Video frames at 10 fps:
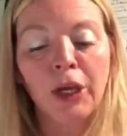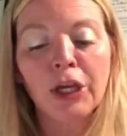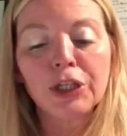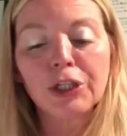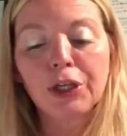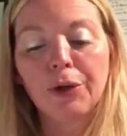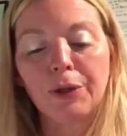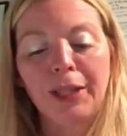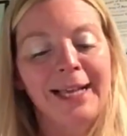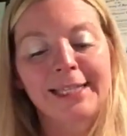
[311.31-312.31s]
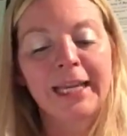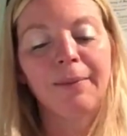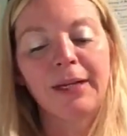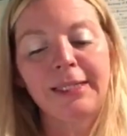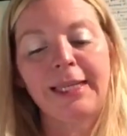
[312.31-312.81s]
So last thing I'm
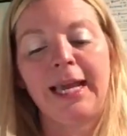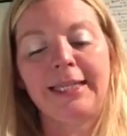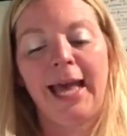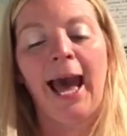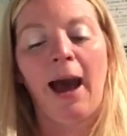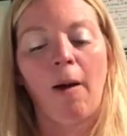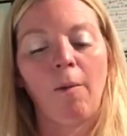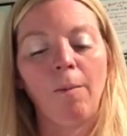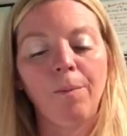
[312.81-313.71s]
going to say is how.